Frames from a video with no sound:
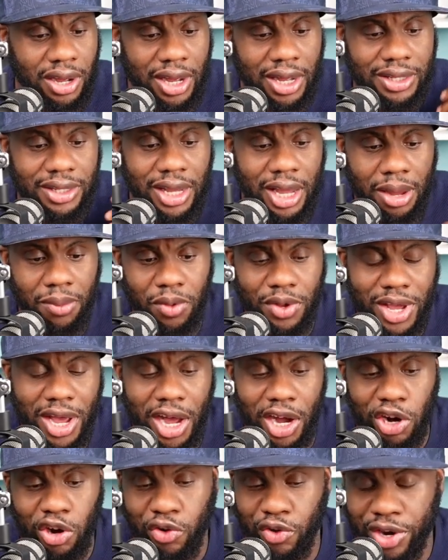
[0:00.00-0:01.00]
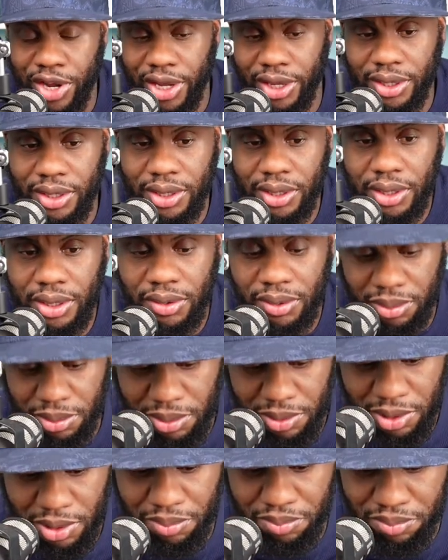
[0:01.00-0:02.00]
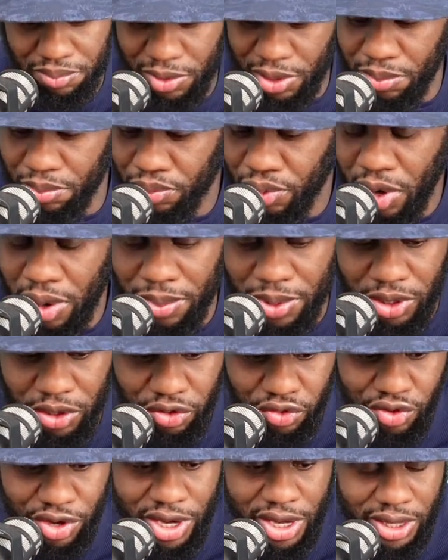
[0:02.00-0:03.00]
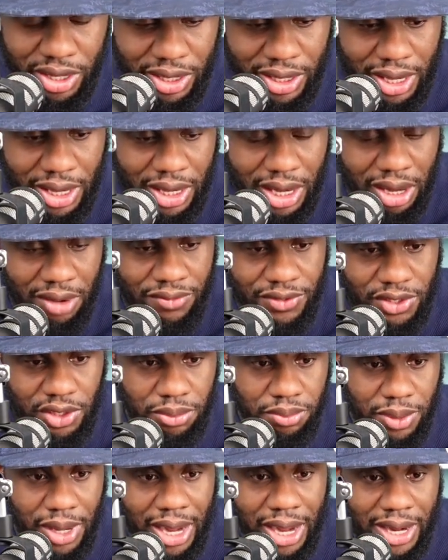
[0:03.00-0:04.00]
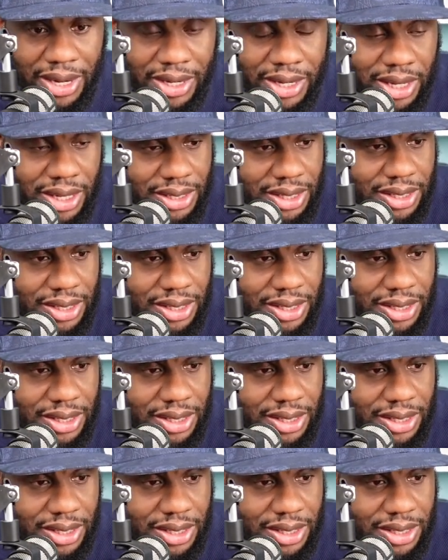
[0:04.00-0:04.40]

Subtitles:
time when you create, him probably created and have some ideas.